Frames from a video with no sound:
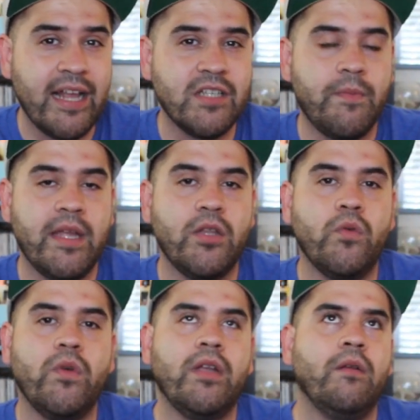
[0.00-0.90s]
has been
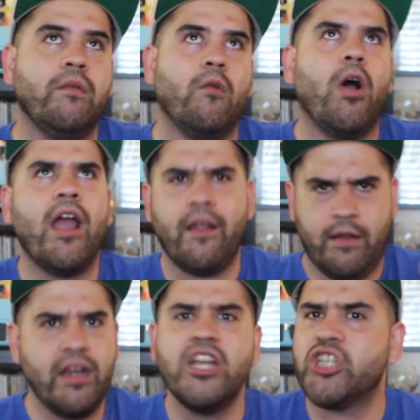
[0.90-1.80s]
doing, well,
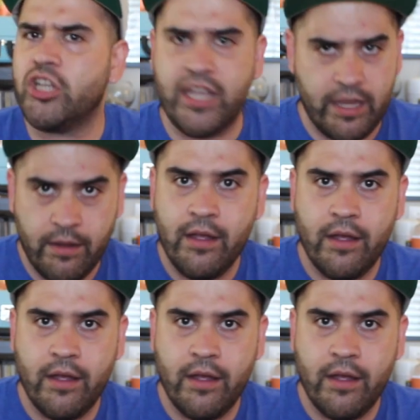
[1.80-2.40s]
initially